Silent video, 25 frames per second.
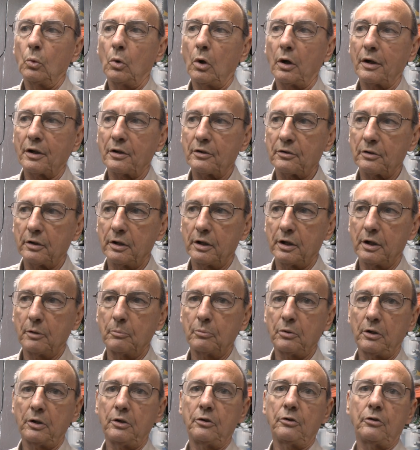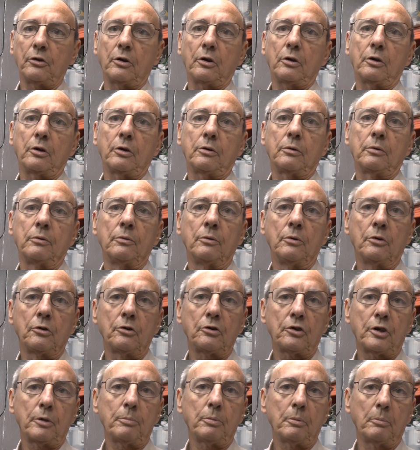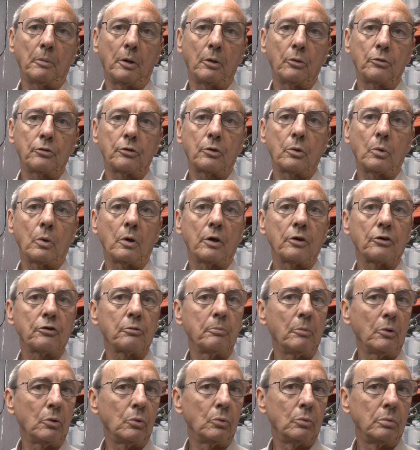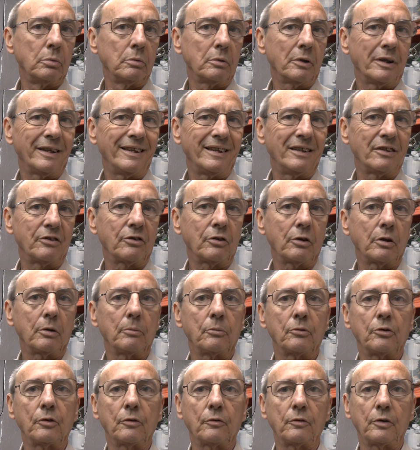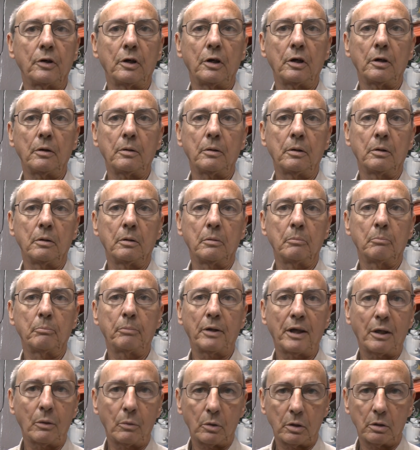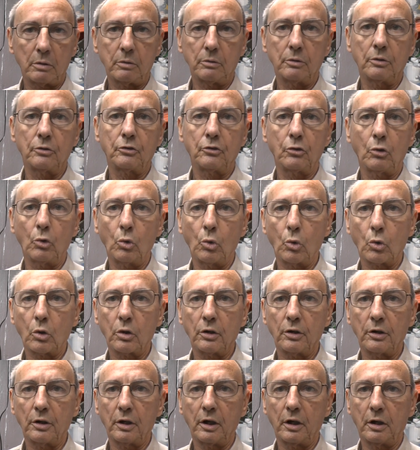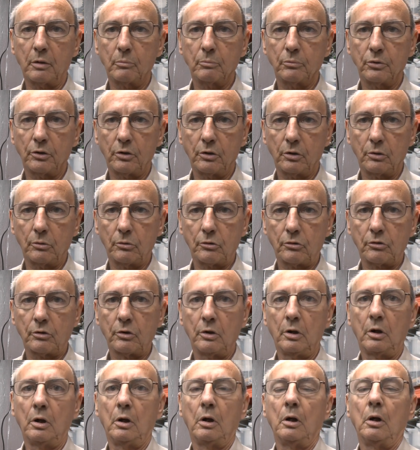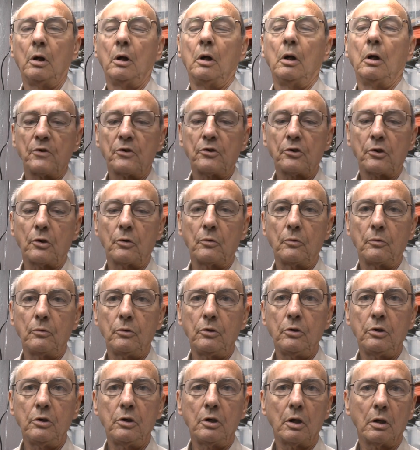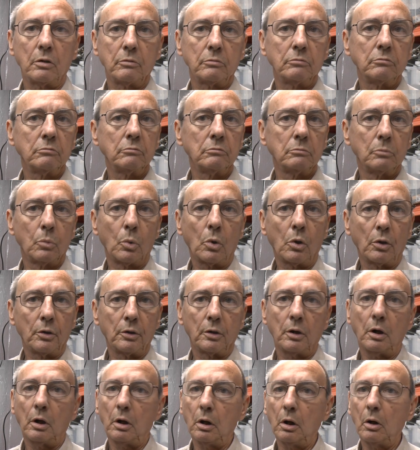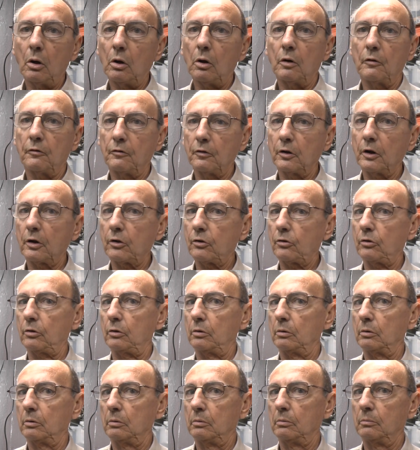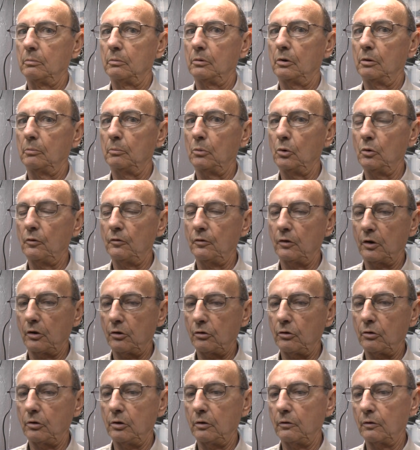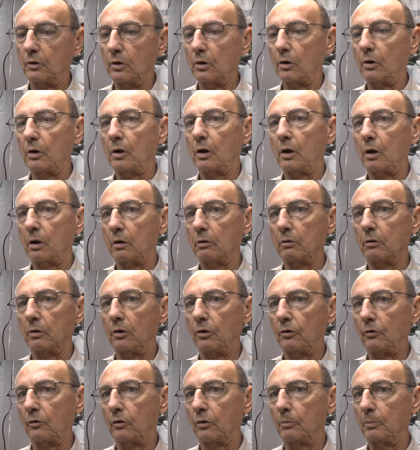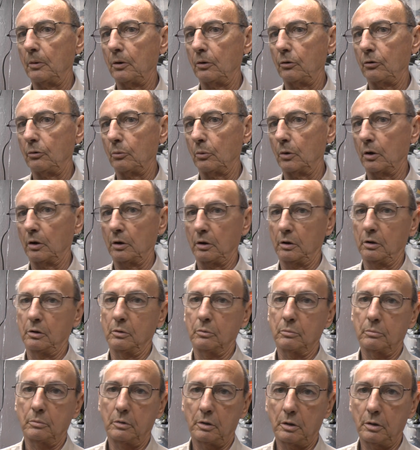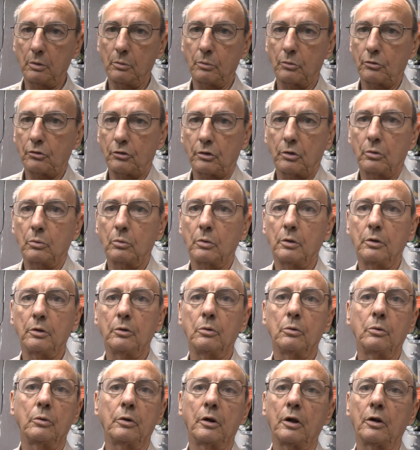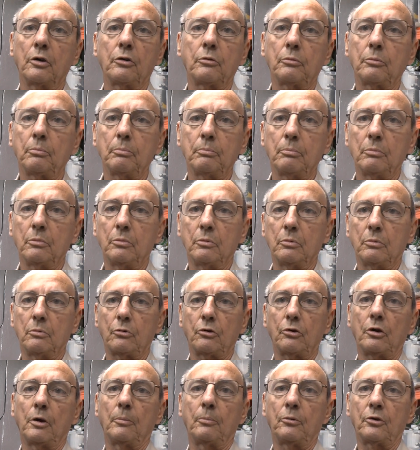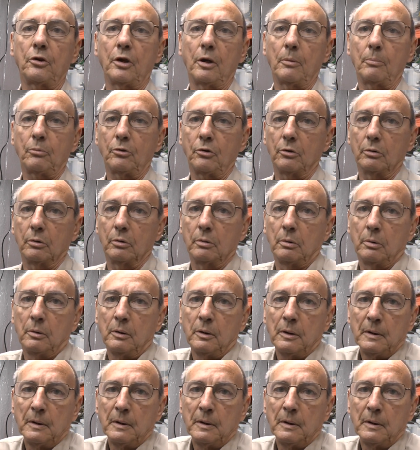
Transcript: on a 3D printer, the stepper motors are quite small in terms of their power, the torque that they can produce. So you don't want a lot of friction. The more friction you've got, the harder it is for the motor to work, and it will stall and you'll get slip steps and